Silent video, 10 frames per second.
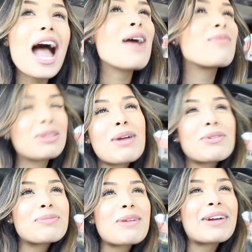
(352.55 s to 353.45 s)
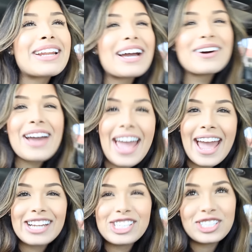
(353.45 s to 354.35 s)
I'm with my roommate right now
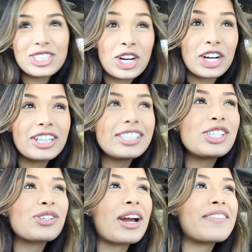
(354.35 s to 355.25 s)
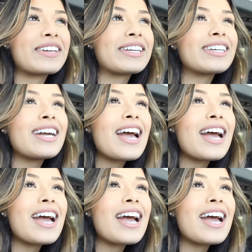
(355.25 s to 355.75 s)
and she's currently driving.